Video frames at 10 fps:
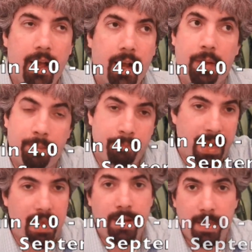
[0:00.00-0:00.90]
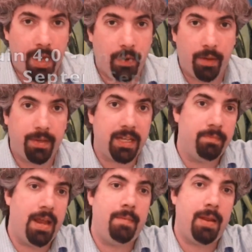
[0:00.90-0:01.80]
We had many Penguin updates,
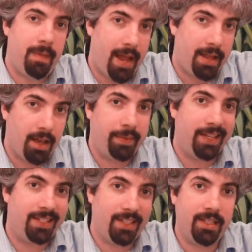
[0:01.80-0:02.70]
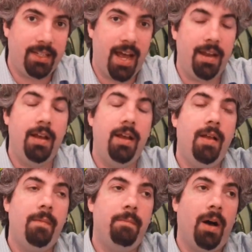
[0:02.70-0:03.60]
many Panda updates since then,
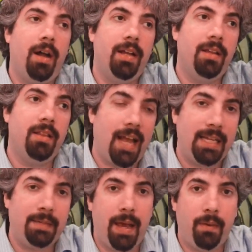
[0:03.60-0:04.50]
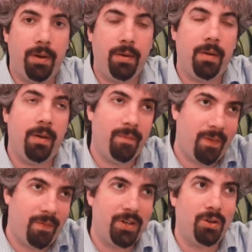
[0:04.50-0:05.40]
but the last
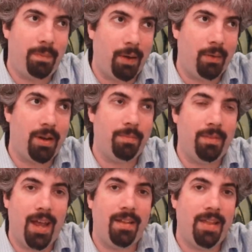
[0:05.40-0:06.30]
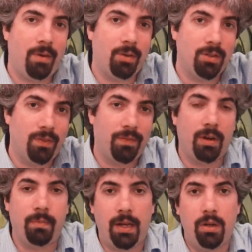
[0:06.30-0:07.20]
official Penguin update that was
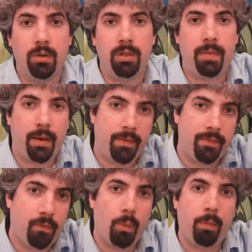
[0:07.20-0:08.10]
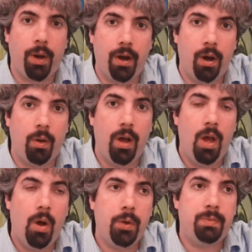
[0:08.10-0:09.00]
confirmed by Google was Penguin 4.0,
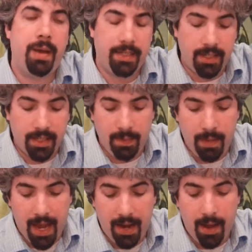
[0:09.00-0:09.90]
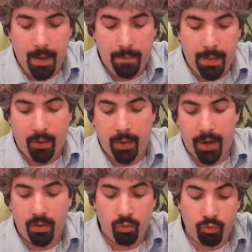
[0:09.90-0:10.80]
which basically made Penguin
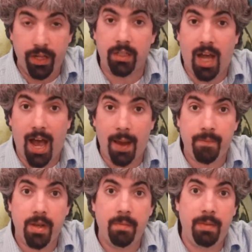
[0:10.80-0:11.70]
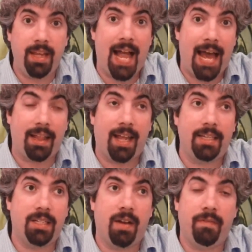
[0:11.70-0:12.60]
real-time, analyzing
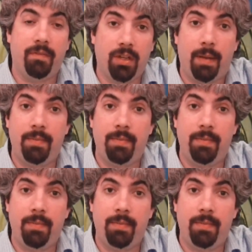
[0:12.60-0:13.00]
stuff in real time.